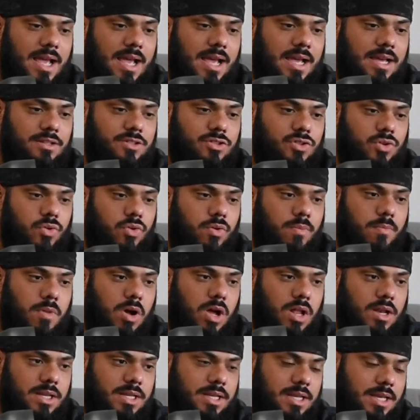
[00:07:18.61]
has chrome
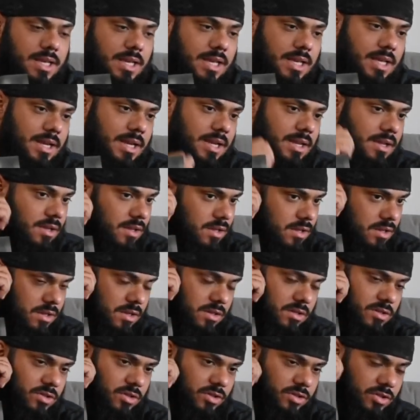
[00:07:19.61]
moly in it.
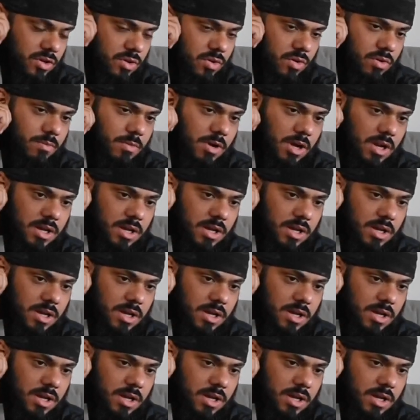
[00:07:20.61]
So it's a chrome